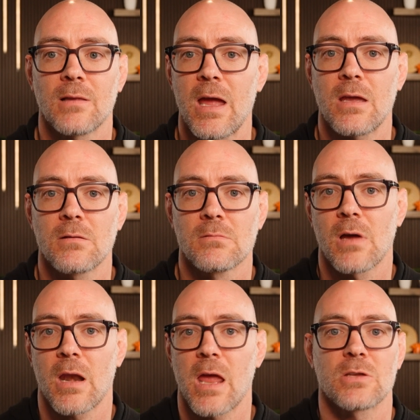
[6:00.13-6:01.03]
like
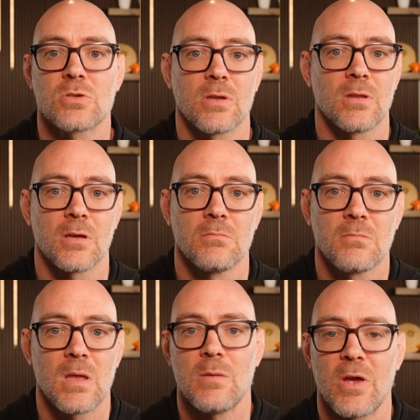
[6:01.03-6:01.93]
not answering the
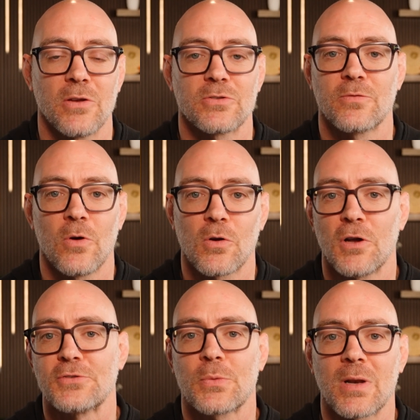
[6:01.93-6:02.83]
emails or phone
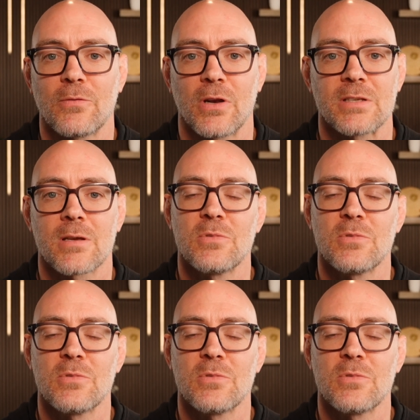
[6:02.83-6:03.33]
calls or whatever it is.